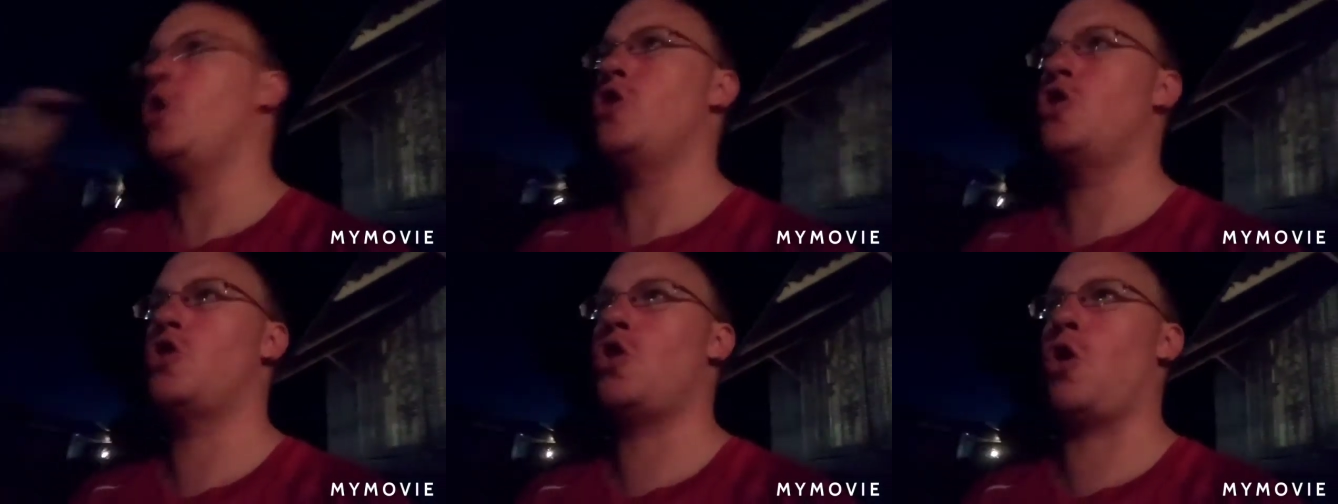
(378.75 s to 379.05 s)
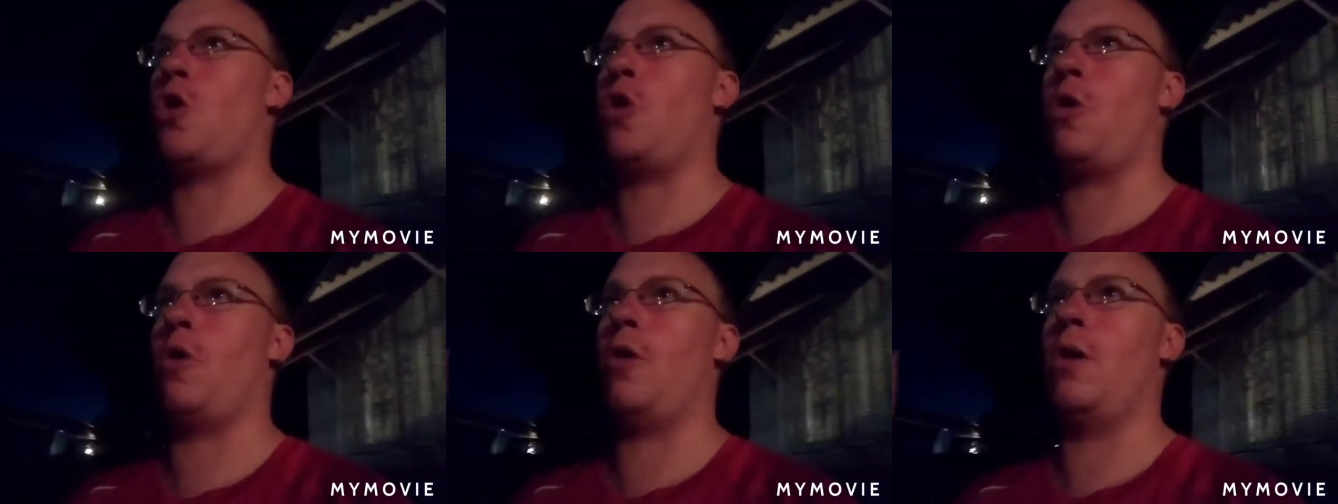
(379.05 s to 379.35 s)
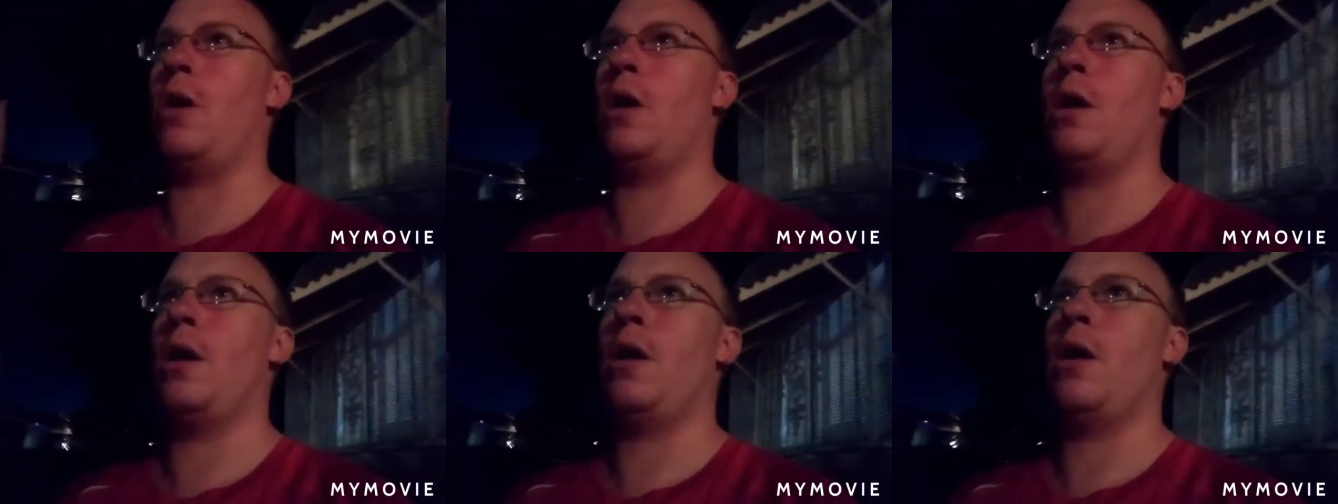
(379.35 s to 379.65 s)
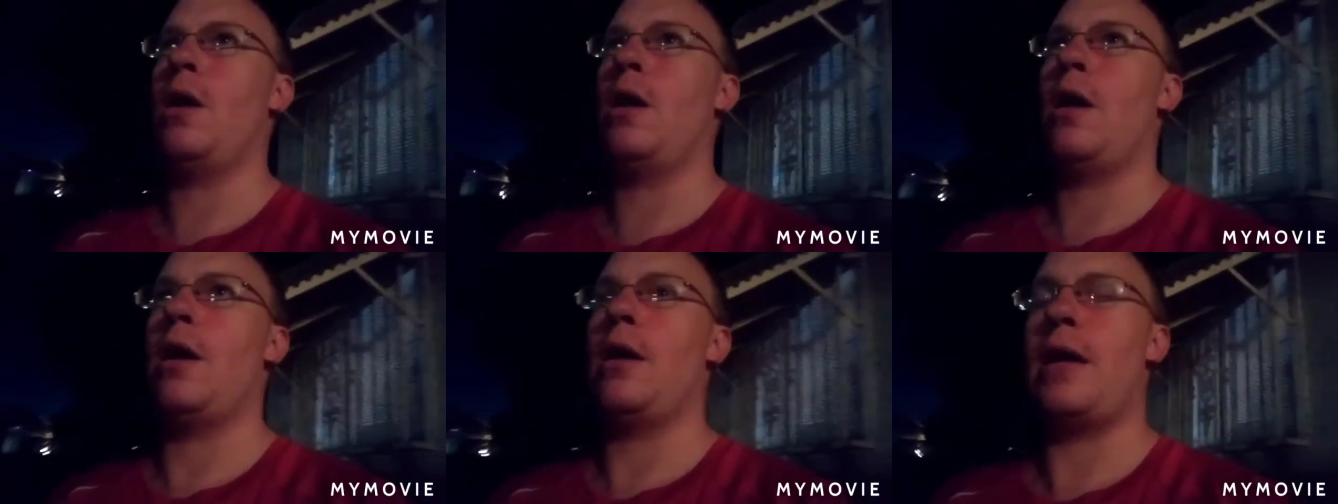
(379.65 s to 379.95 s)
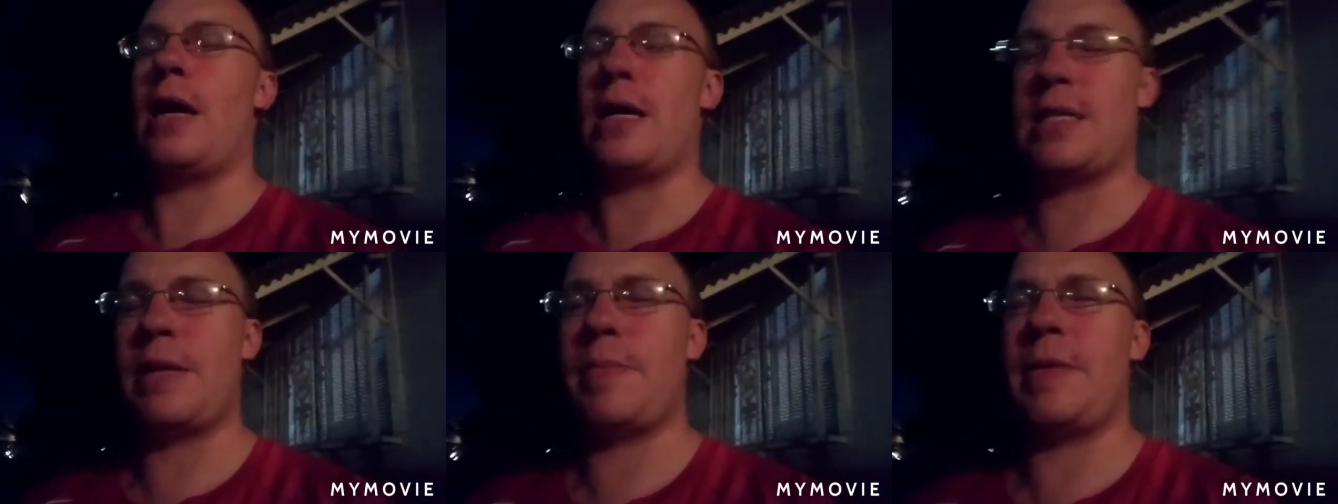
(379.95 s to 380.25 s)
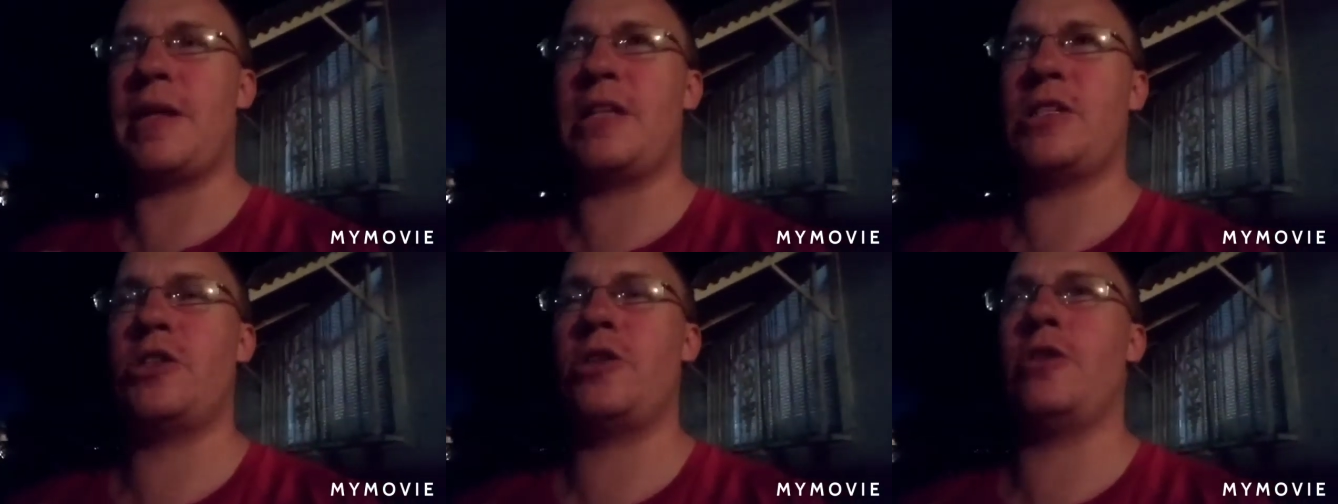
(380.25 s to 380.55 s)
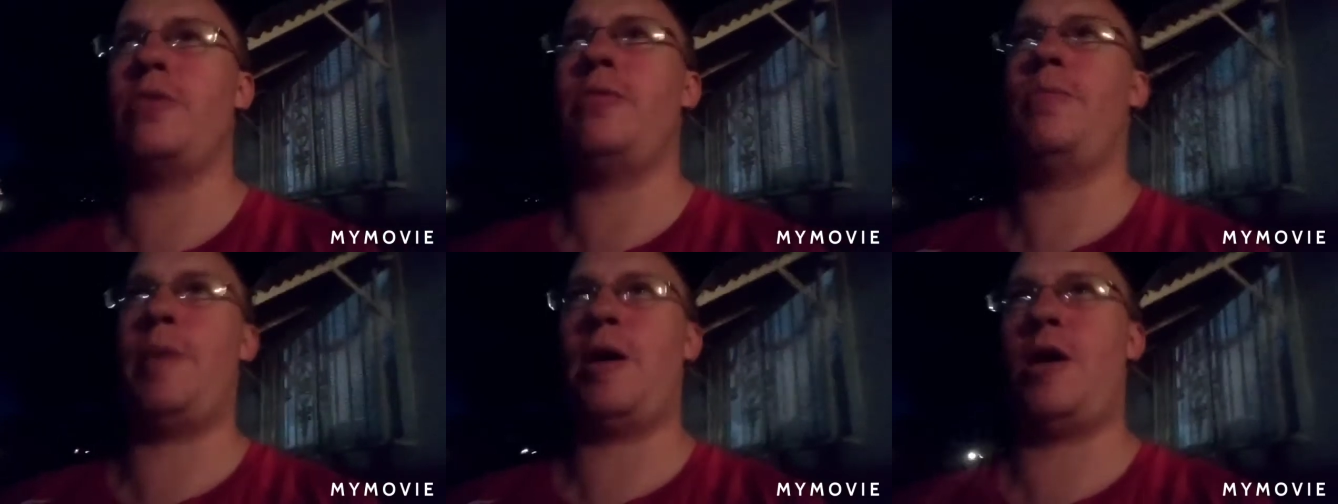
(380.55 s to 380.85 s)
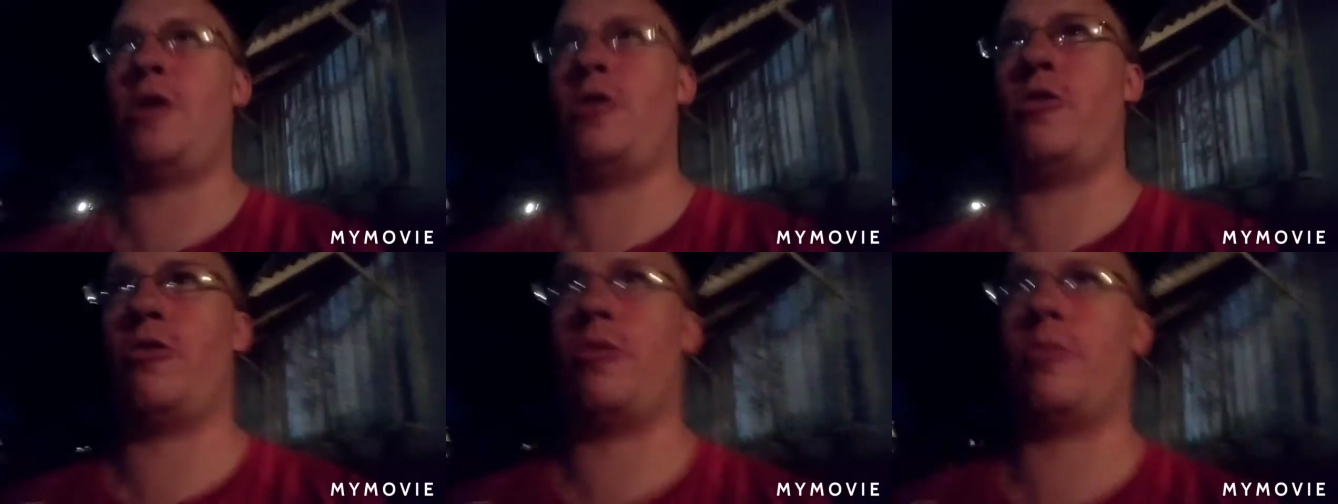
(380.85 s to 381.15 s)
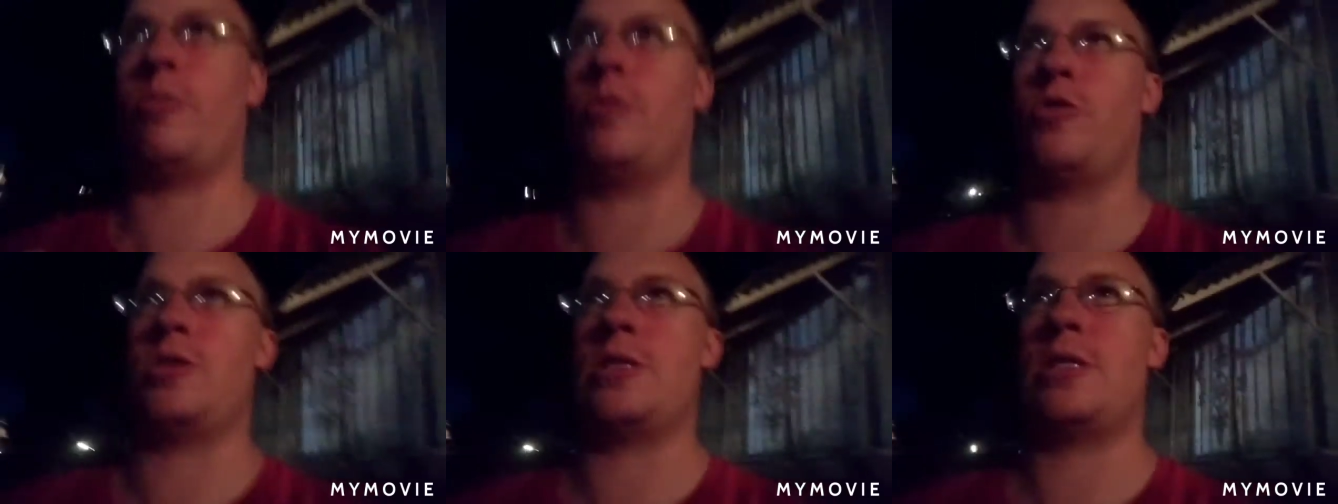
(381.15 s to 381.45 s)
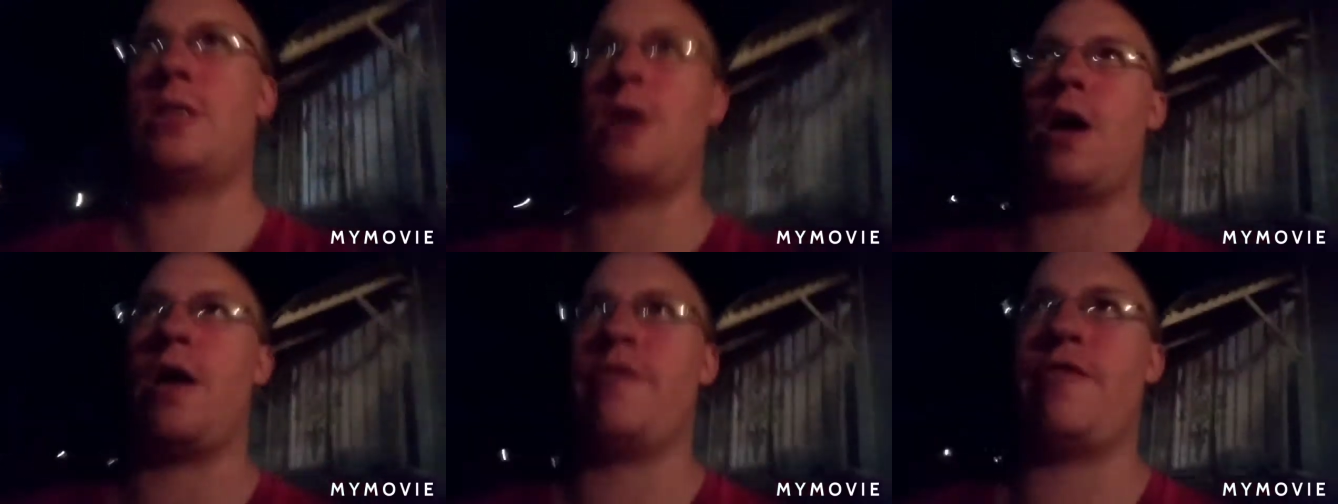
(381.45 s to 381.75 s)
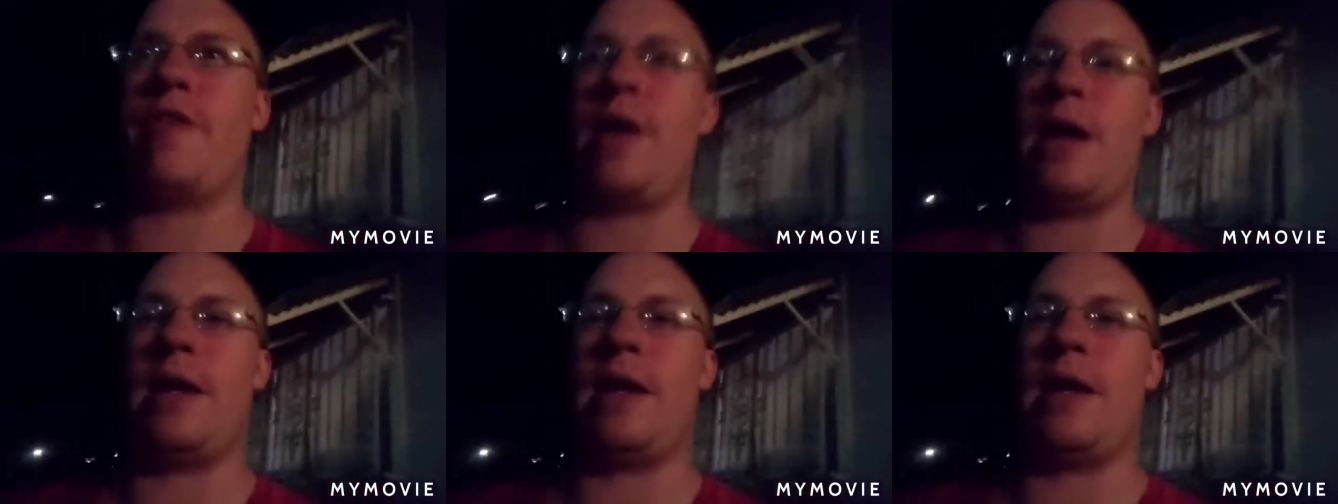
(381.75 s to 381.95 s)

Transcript: So, yes, I'm into paranormal stuff,